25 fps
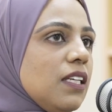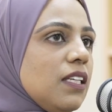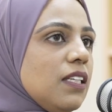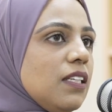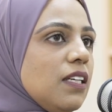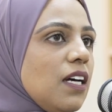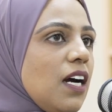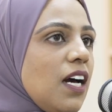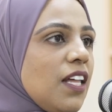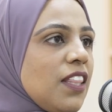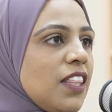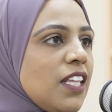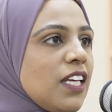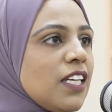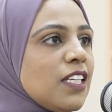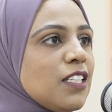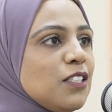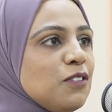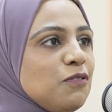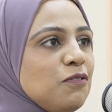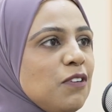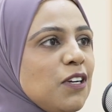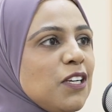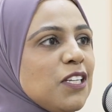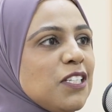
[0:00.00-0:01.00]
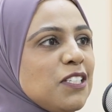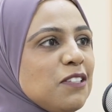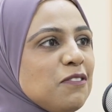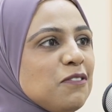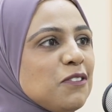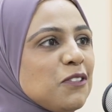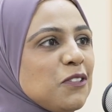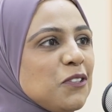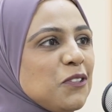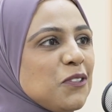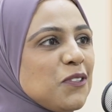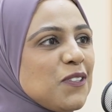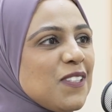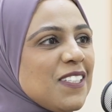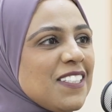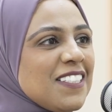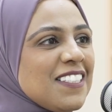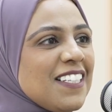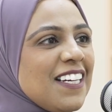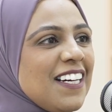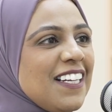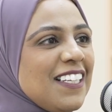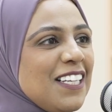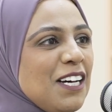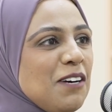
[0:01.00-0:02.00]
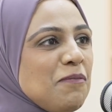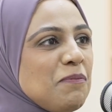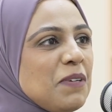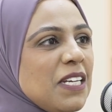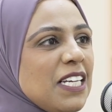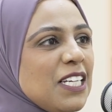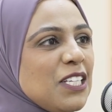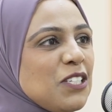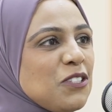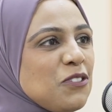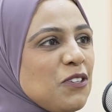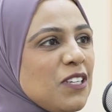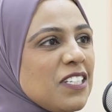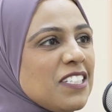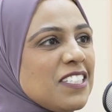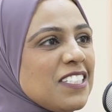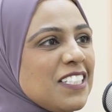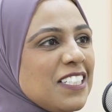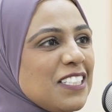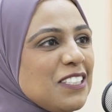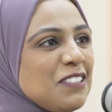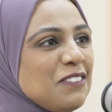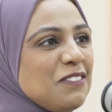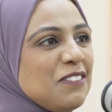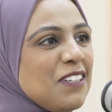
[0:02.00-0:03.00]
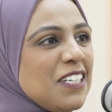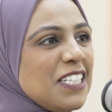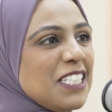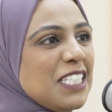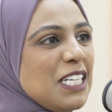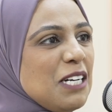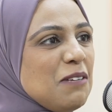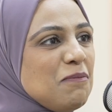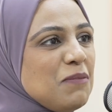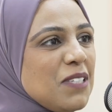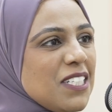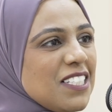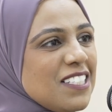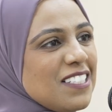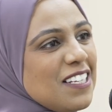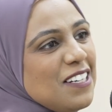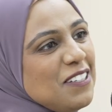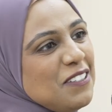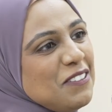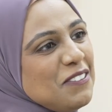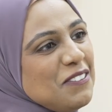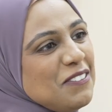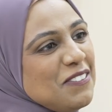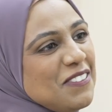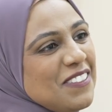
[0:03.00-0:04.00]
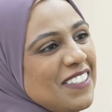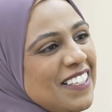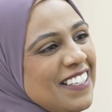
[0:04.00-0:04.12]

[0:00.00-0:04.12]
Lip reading: I think is very difficult to tell. I'll be interesting to find out myself.